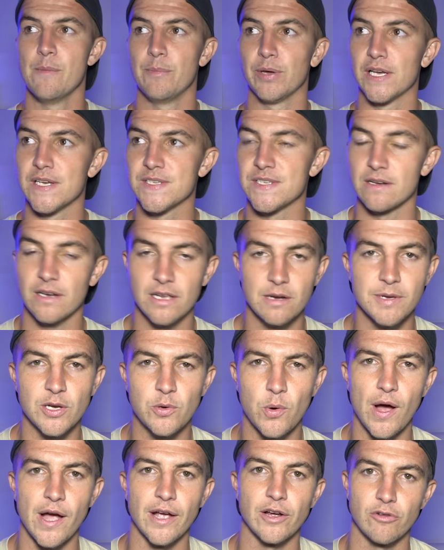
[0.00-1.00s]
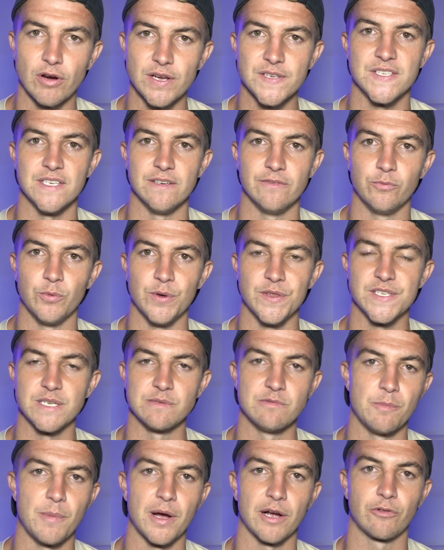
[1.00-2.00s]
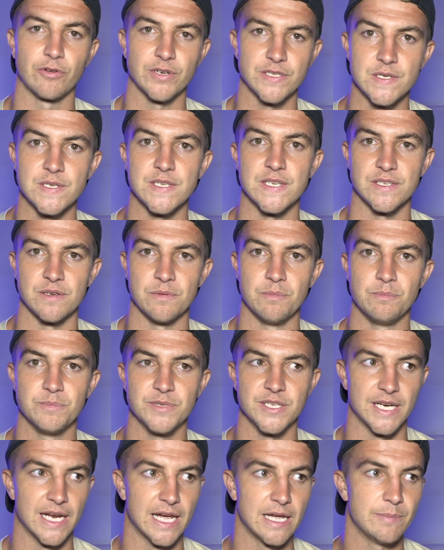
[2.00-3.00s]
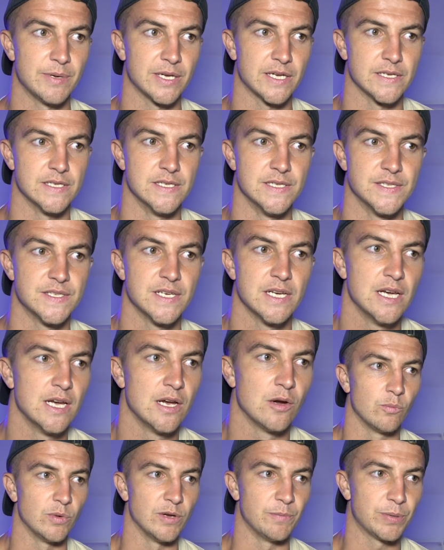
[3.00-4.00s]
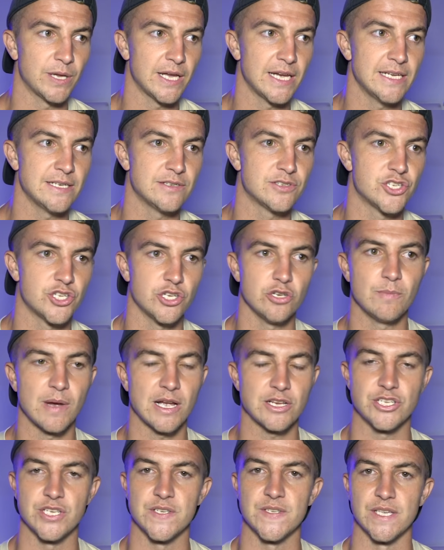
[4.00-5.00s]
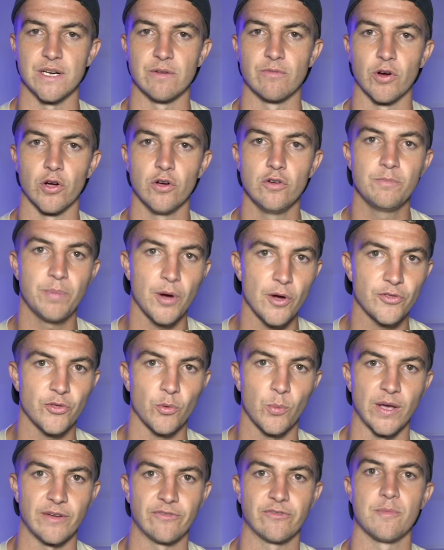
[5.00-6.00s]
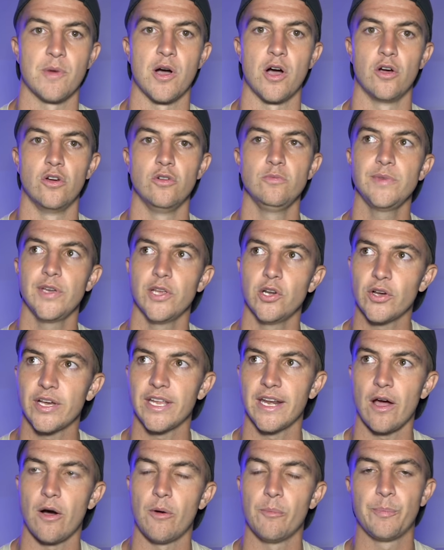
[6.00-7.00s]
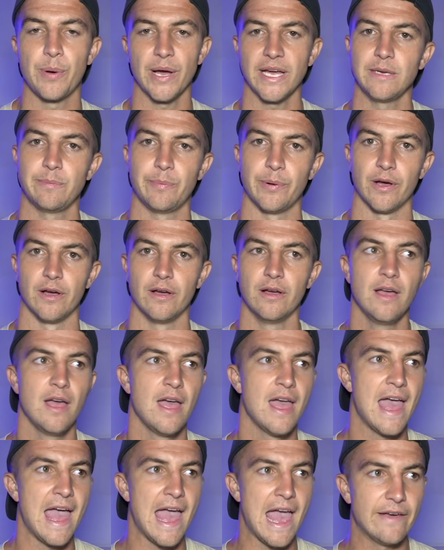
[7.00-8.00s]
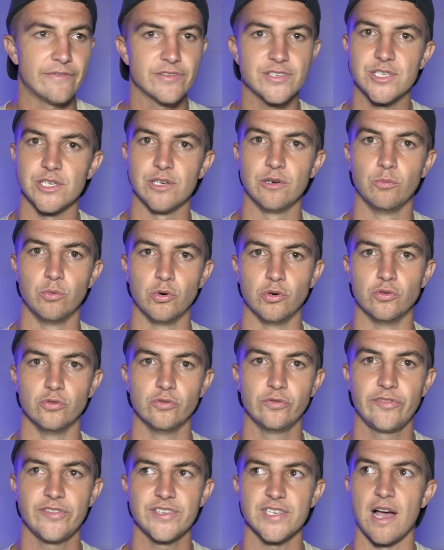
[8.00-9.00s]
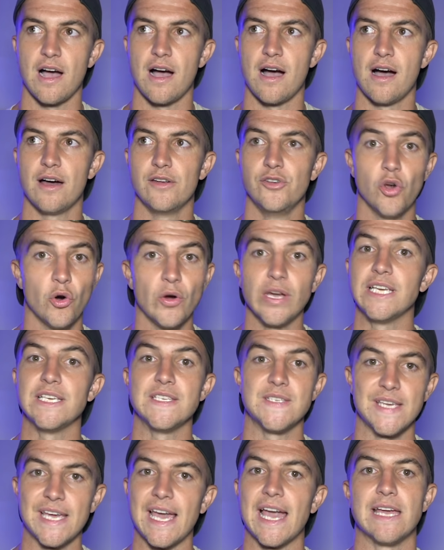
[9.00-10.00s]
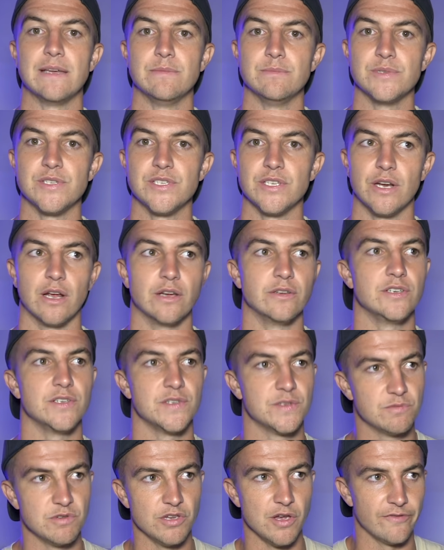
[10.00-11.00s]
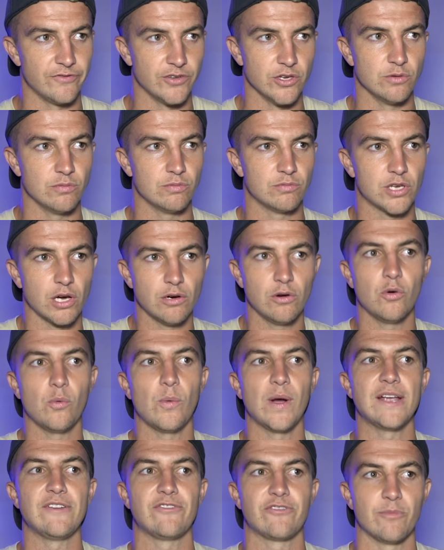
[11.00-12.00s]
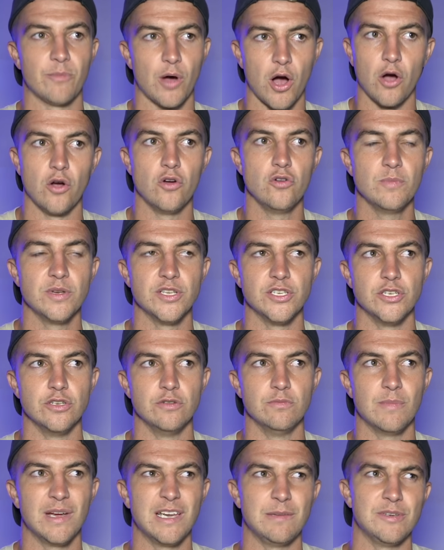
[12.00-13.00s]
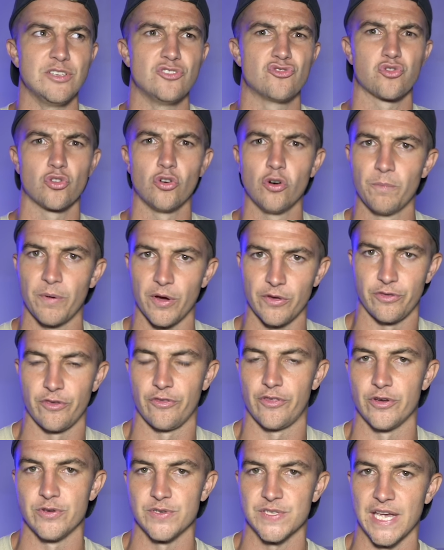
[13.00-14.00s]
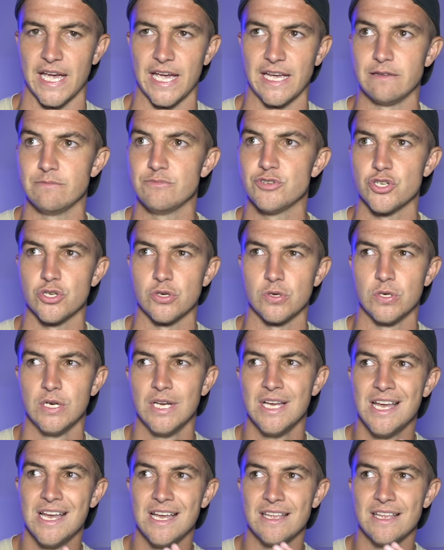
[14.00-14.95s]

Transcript: because I'm going to be quite aggressive with some of my criticism today, because we played two matches in a row, both away from home. You look at it on paper, Everton and Wolves are not easy games. You know, if you go away from home and you maybe draw both of those games, you're